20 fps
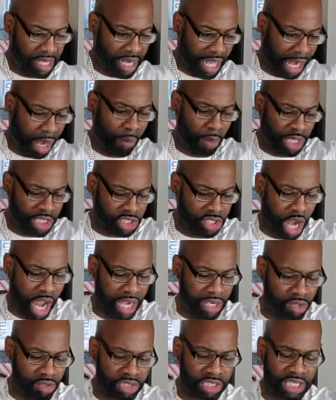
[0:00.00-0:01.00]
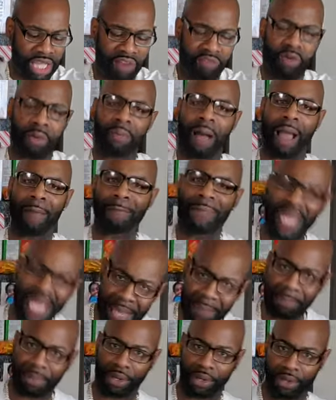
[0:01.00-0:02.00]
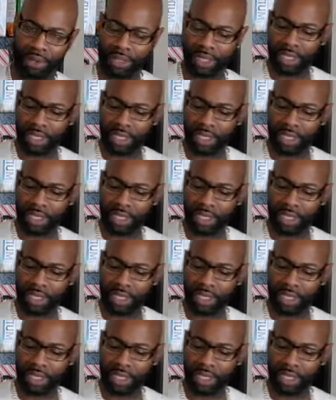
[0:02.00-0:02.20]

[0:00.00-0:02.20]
Like, I want to try new stuff with my people.